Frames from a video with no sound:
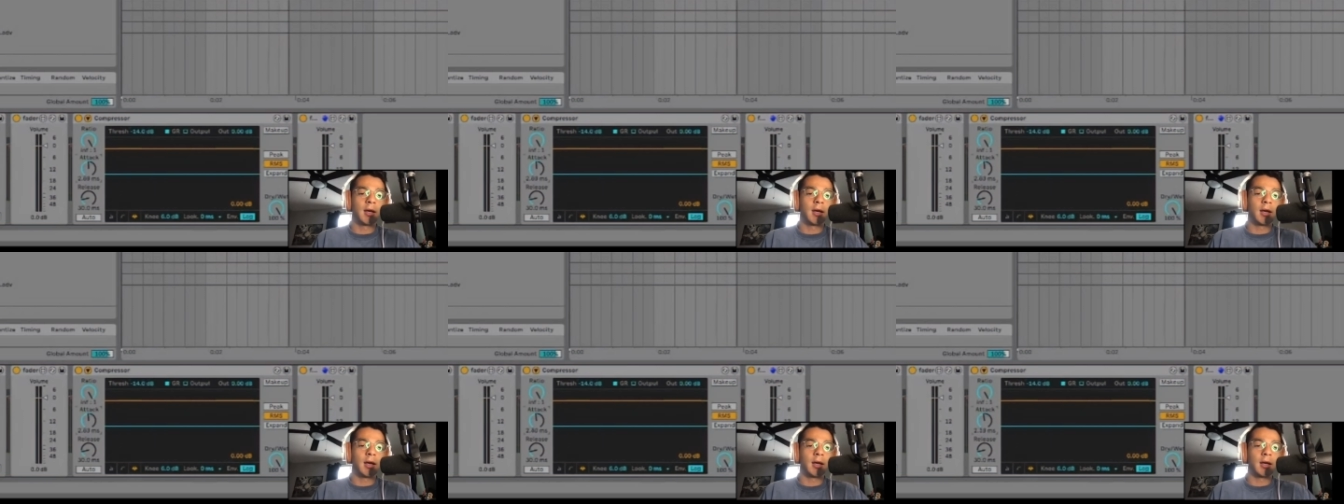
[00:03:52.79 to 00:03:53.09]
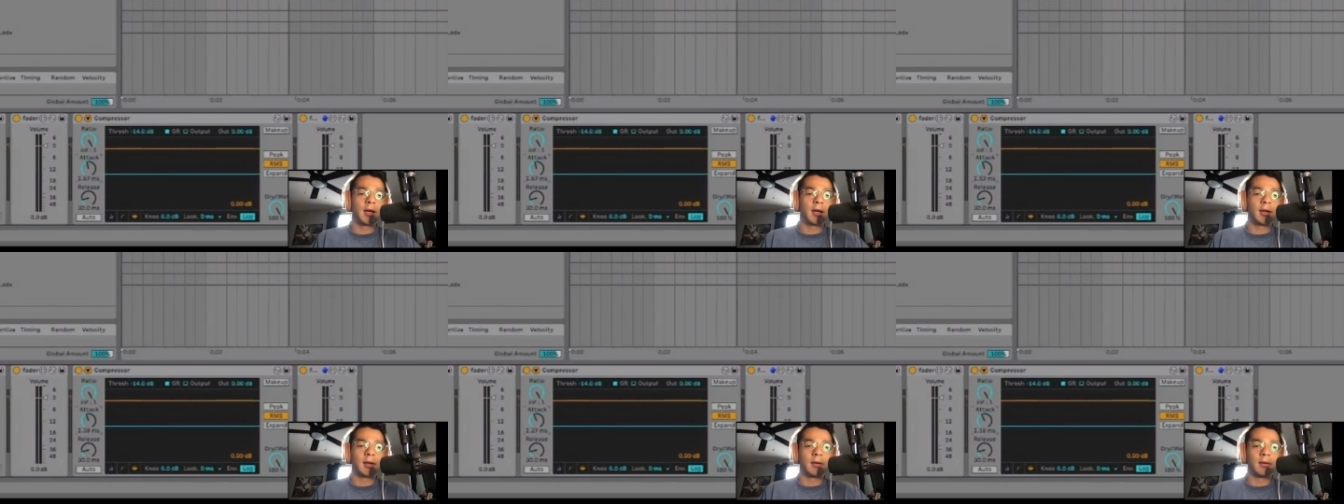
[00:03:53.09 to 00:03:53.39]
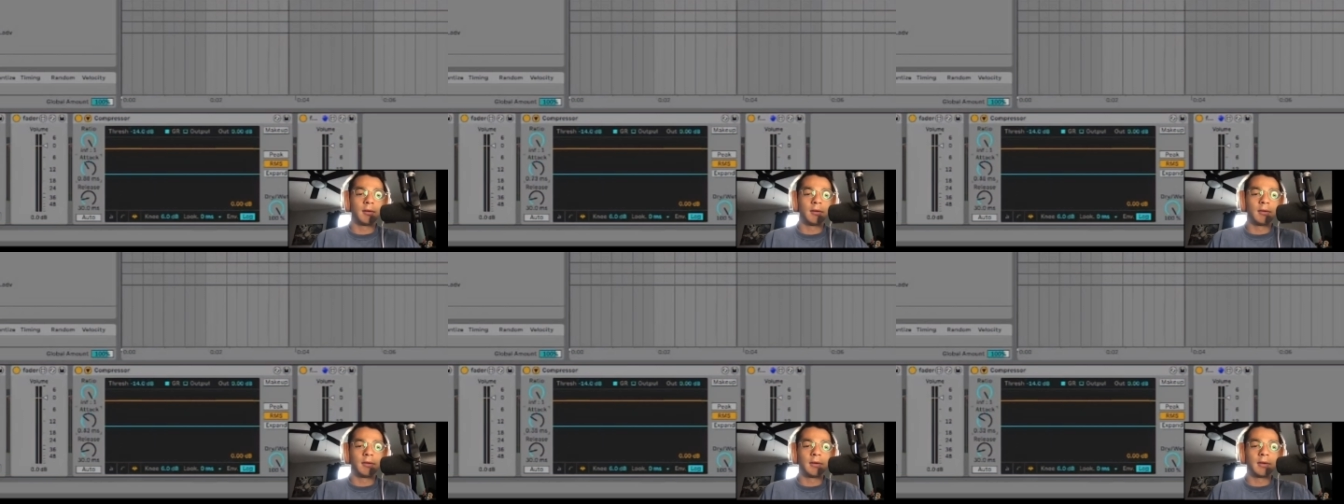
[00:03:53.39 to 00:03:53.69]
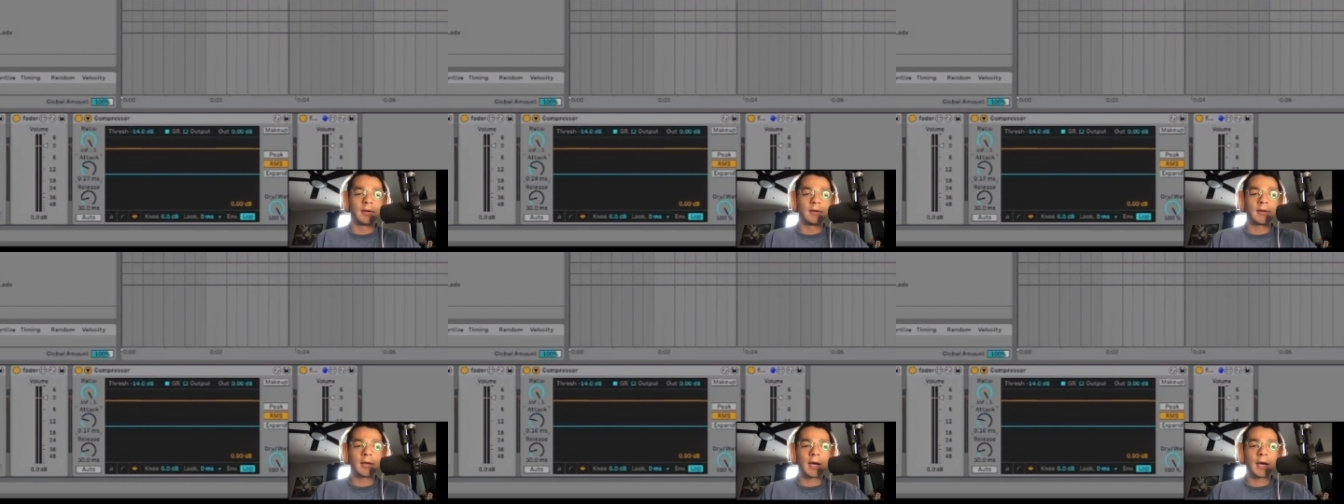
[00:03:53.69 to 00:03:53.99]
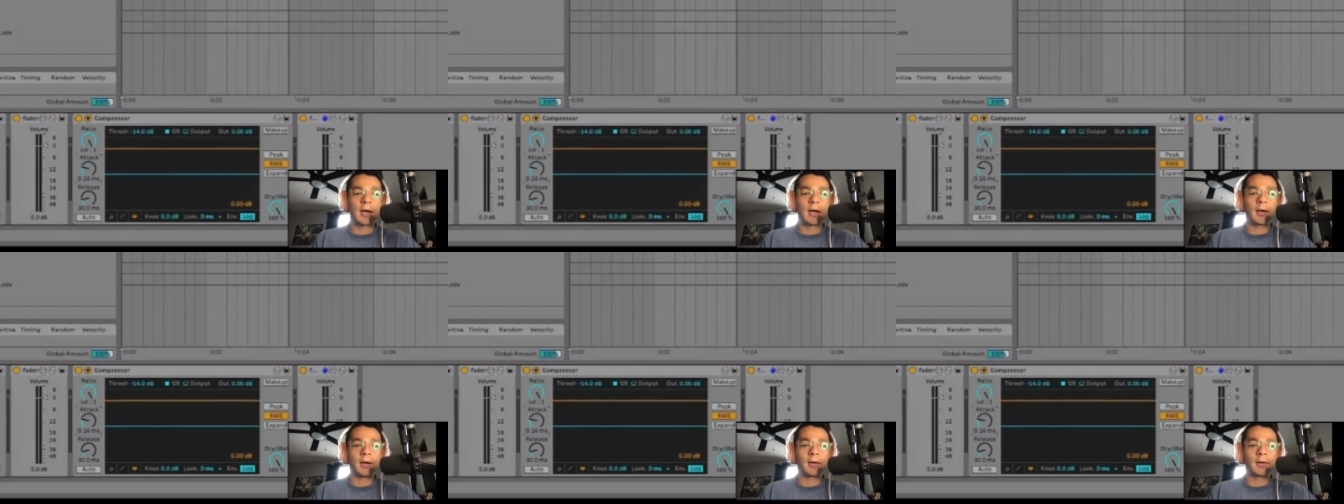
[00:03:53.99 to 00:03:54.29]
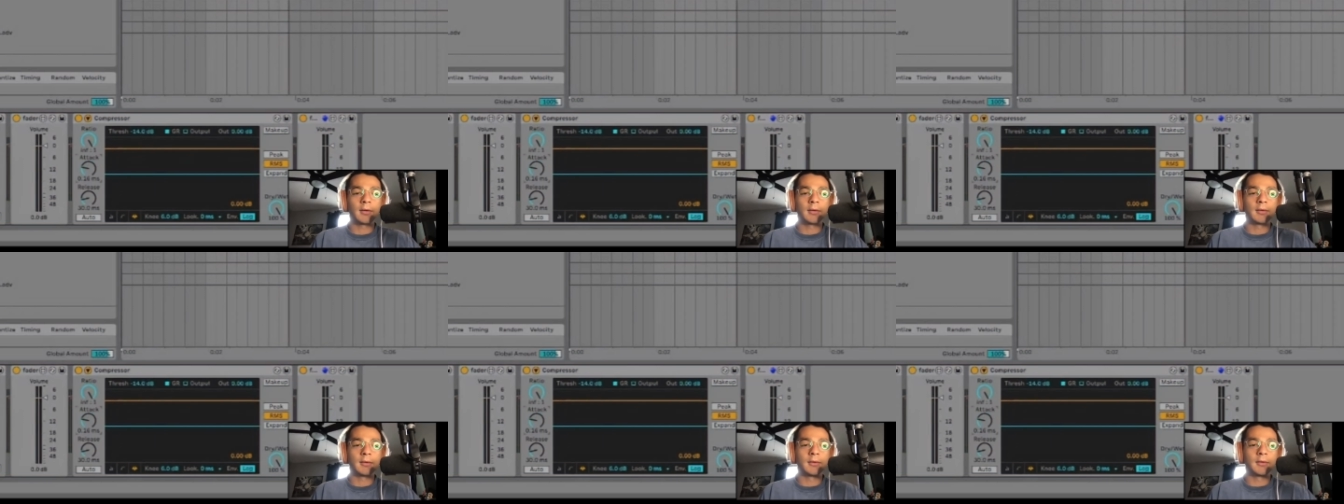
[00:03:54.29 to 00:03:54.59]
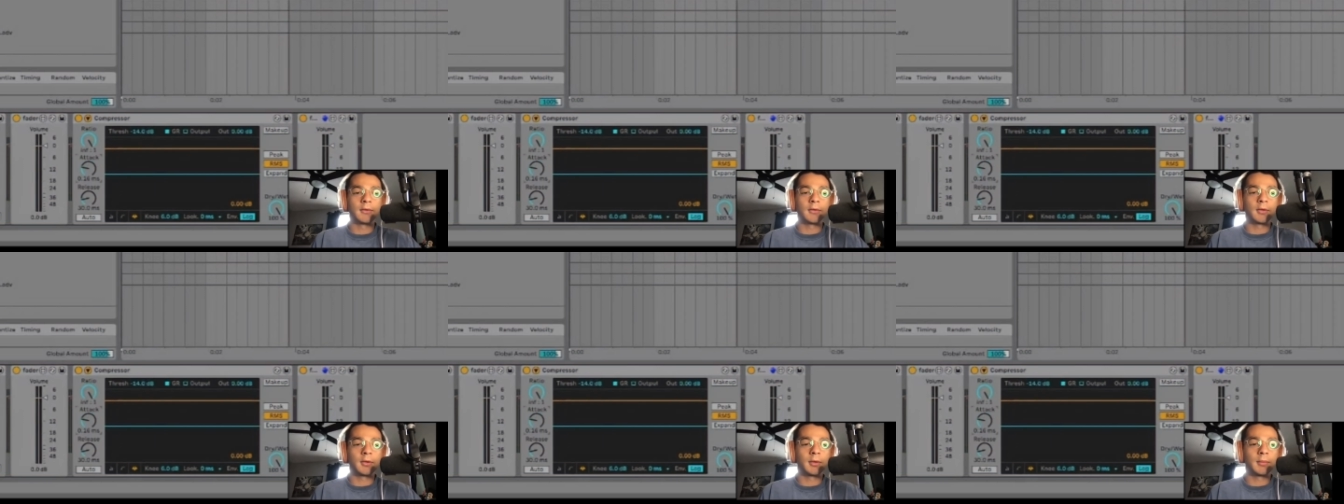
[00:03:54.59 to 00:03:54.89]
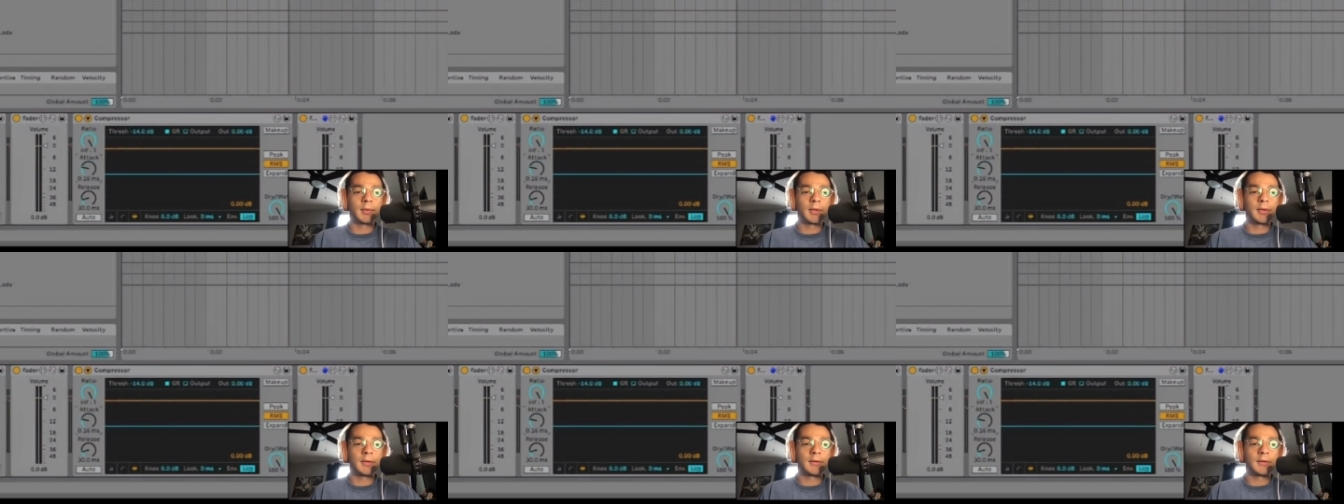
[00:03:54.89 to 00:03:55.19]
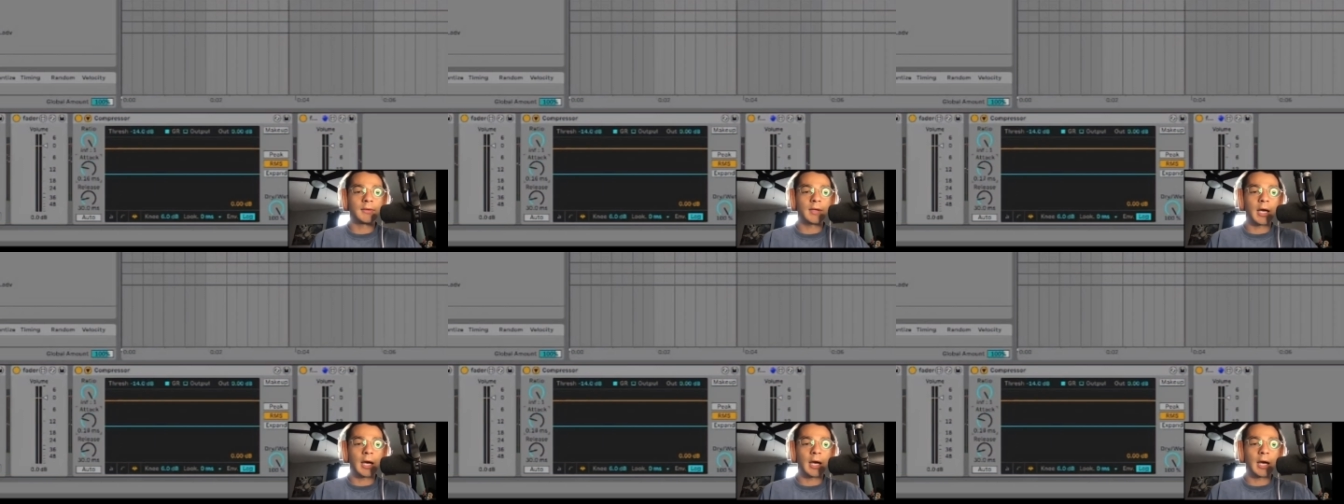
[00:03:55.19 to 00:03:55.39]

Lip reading: and the attack determines